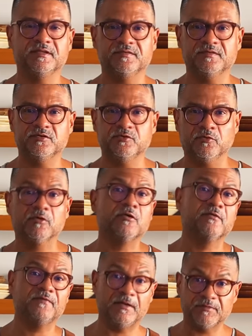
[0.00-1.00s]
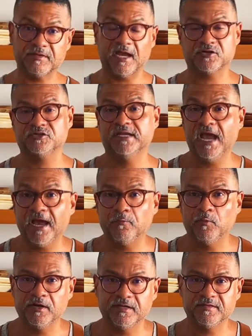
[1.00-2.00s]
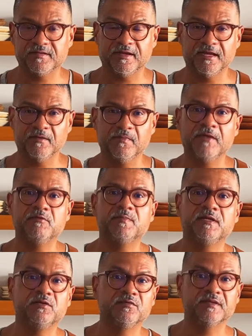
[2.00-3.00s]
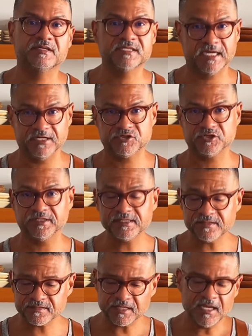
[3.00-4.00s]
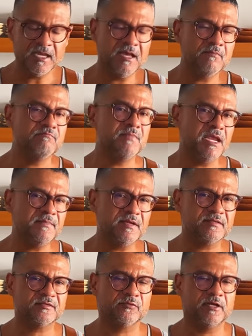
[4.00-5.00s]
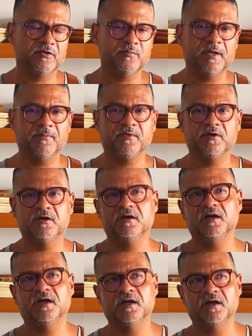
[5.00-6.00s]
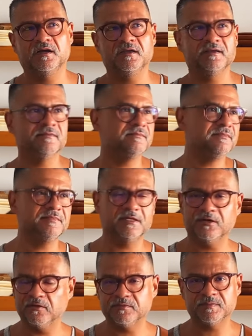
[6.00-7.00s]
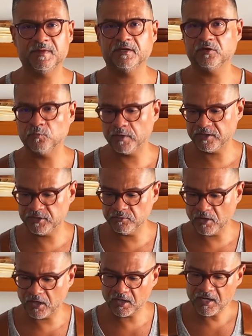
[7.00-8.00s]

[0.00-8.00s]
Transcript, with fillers: this in New York or if I was actually at Wendy's Siam, they would be using Thai chilies, maybe a serrano pepper, uh, you know, depending on where you are.